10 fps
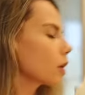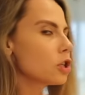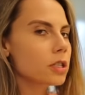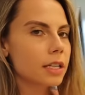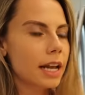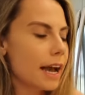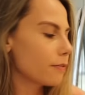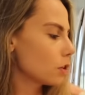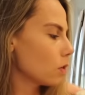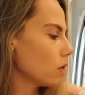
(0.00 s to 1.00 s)
We're just gonna
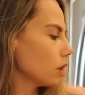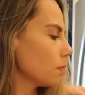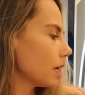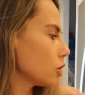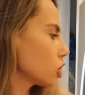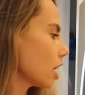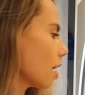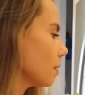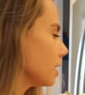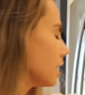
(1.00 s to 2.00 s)
have to go to the beach.
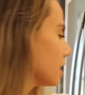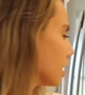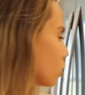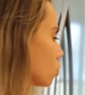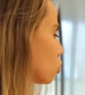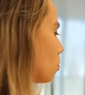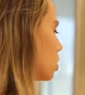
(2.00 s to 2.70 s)
Llamabean, thank you so